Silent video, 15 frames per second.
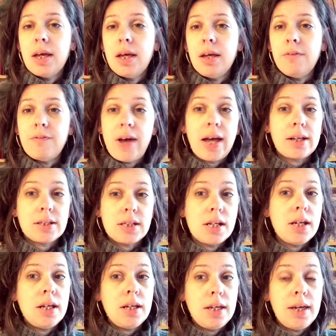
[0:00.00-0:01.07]
In fact,
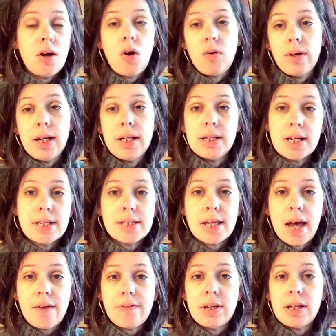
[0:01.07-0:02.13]
he already does
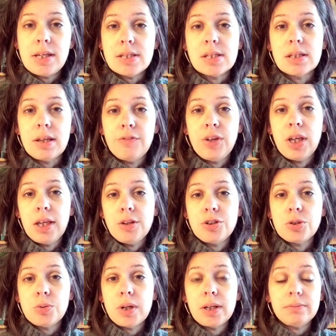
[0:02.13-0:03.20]
have it. He's living
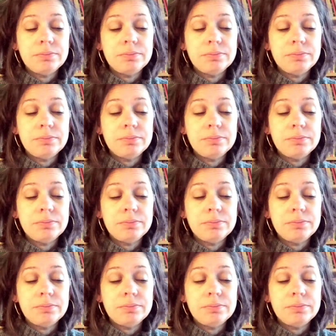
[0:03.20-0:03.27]
into it.